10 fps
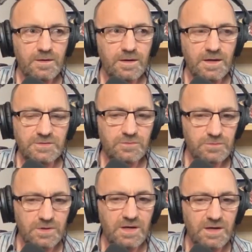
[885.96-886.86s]
I don't
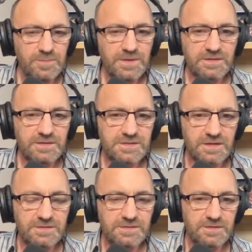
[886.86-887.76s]
know. I'd be honest.
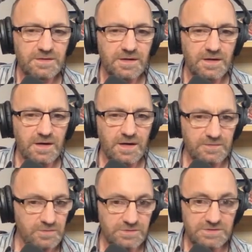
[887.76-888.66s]
I I
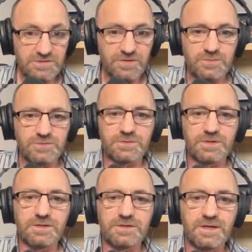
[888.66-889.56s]
don't disagree with you at
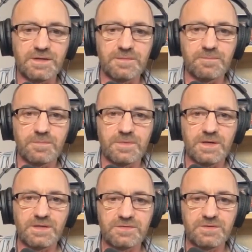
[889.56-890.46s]
all, um,
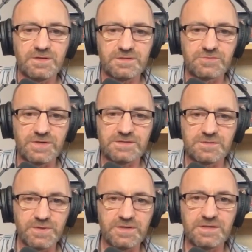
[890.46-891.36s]
and I think it's great to
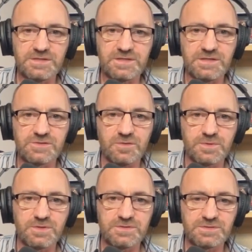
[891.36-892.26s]
bring these things up
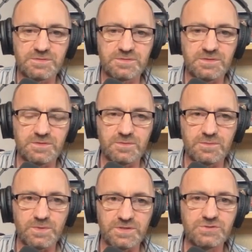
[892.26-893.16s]
because you know
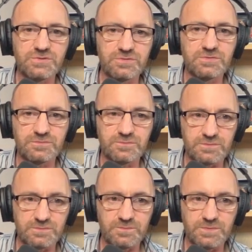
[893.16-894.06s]
we should
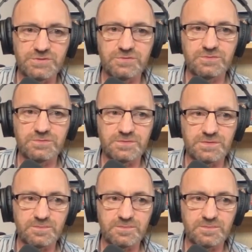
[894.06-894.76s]
we should